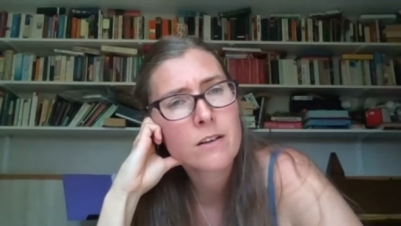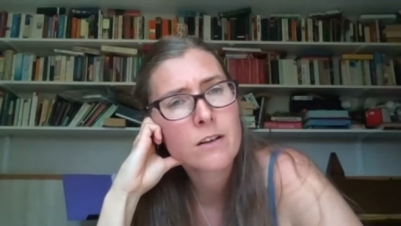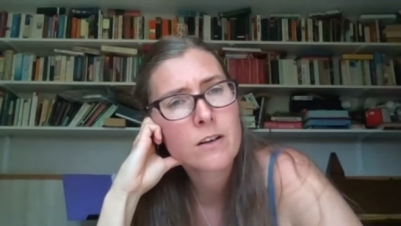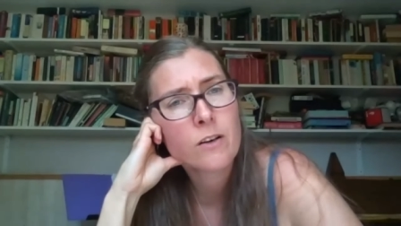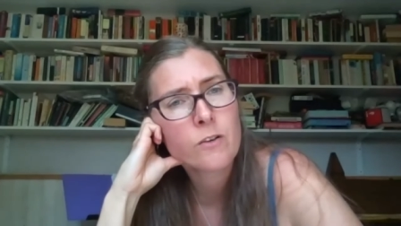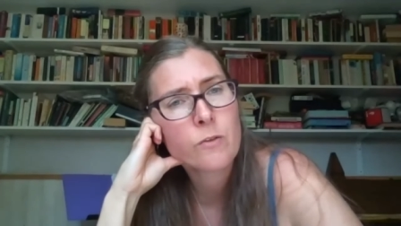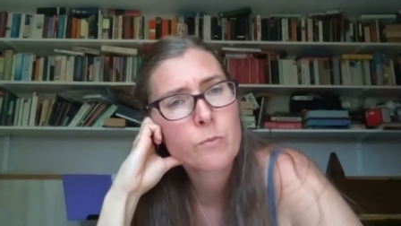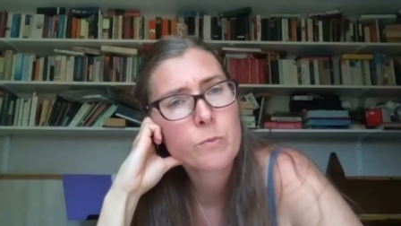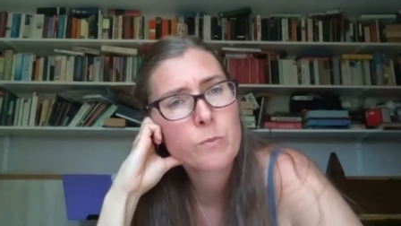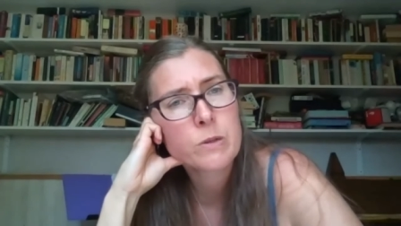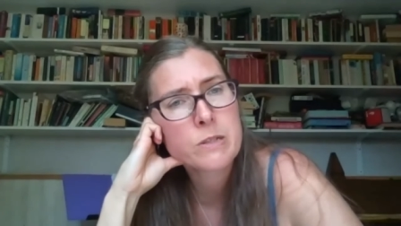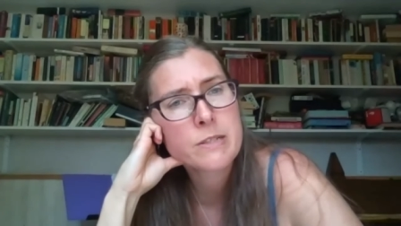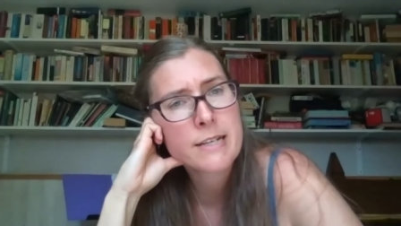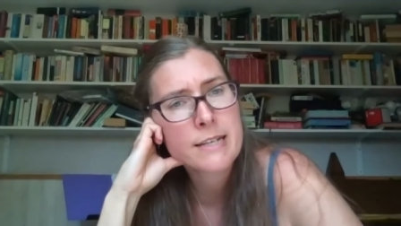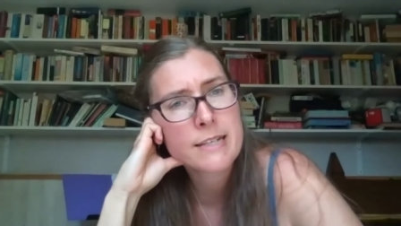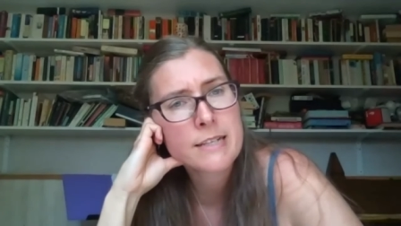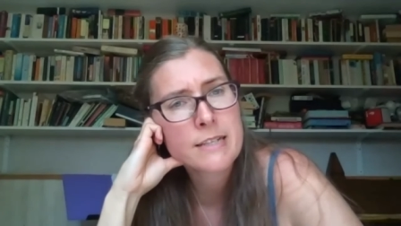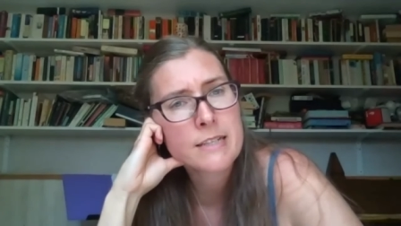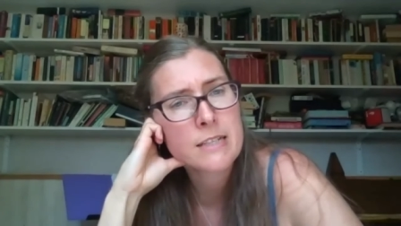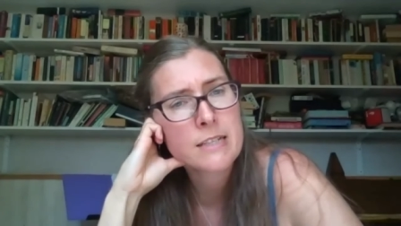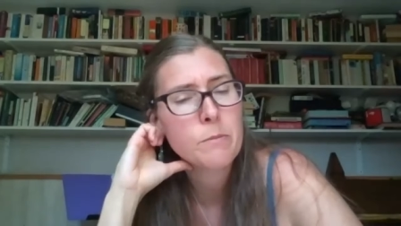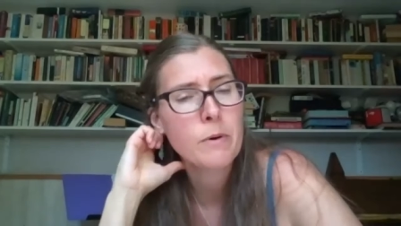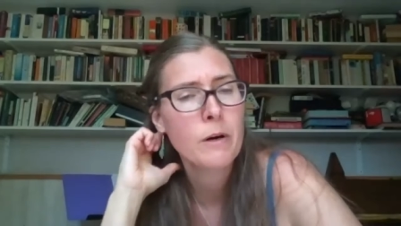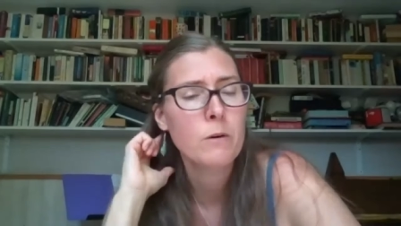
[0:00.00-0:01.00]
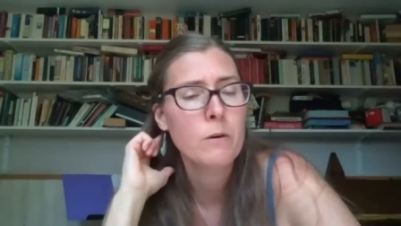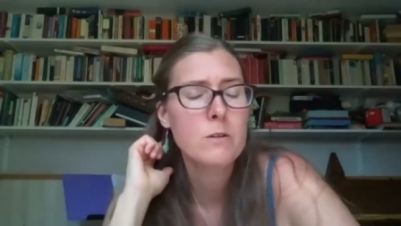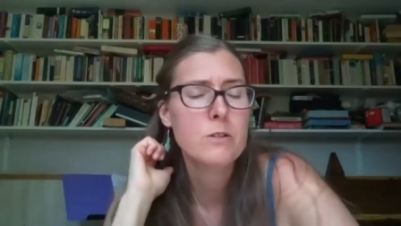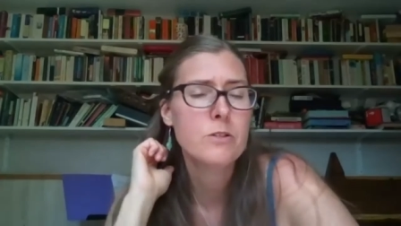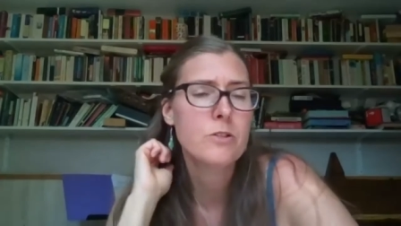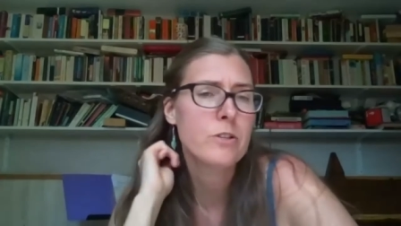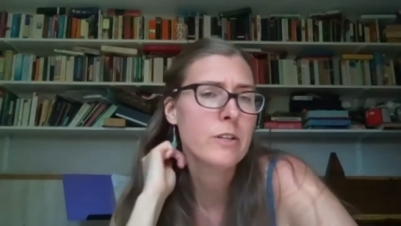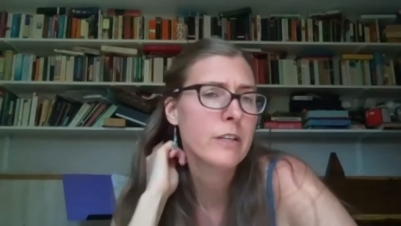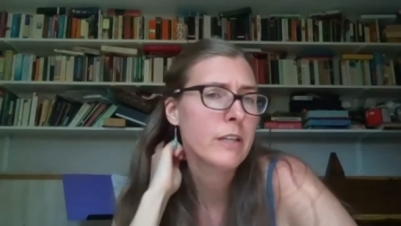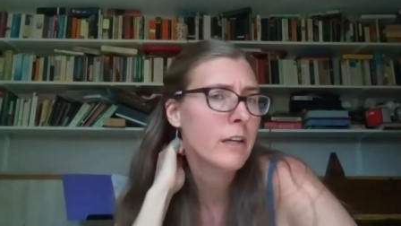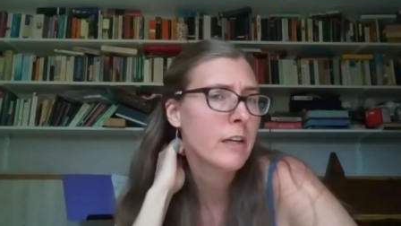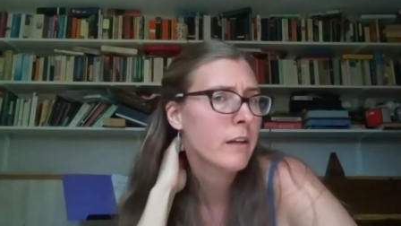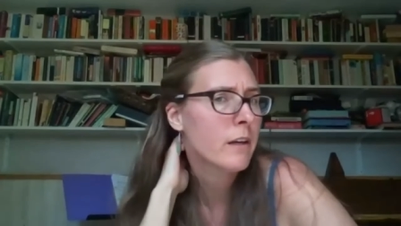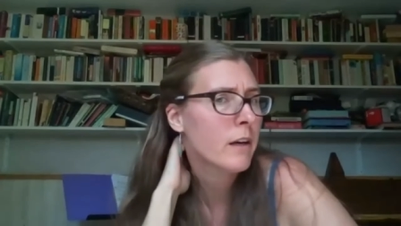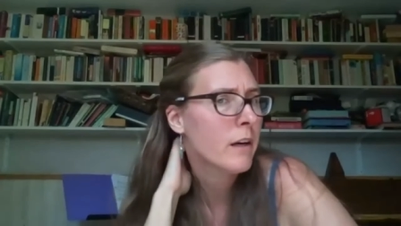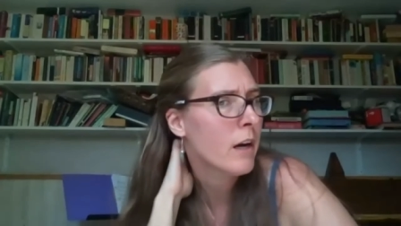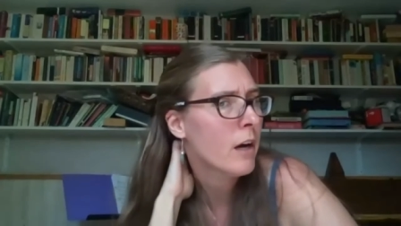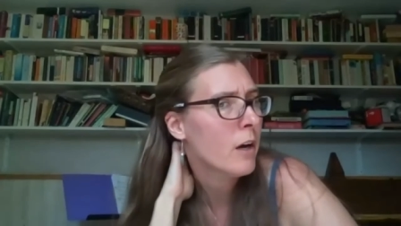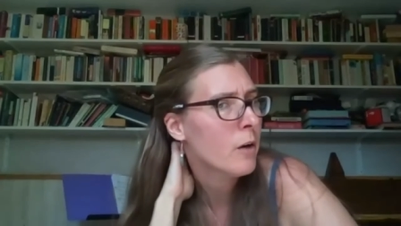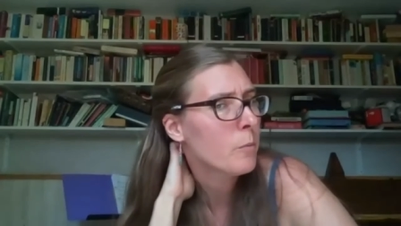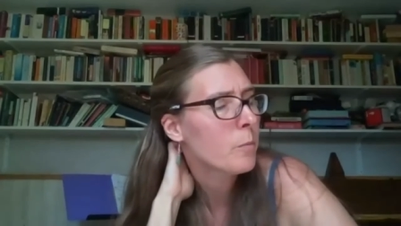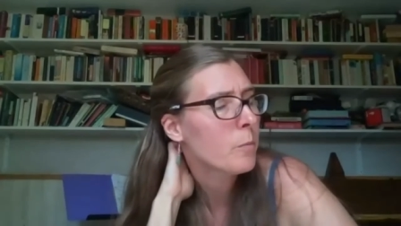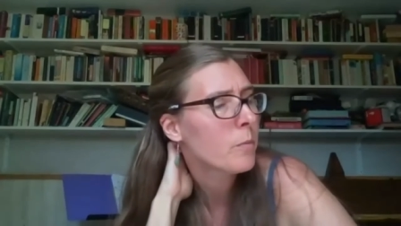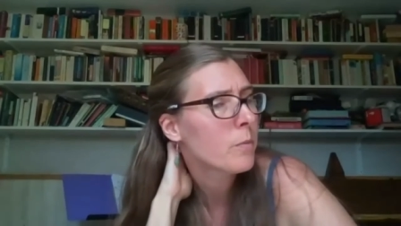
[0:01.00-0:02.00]
of presenting poetry, and I
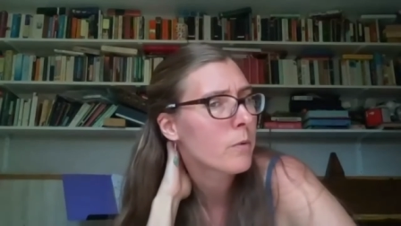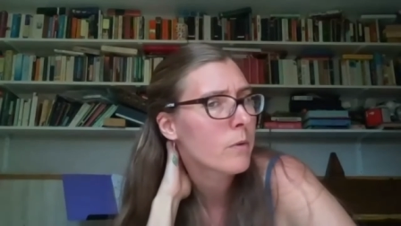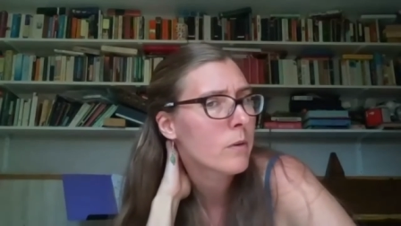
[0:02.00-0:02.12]
hope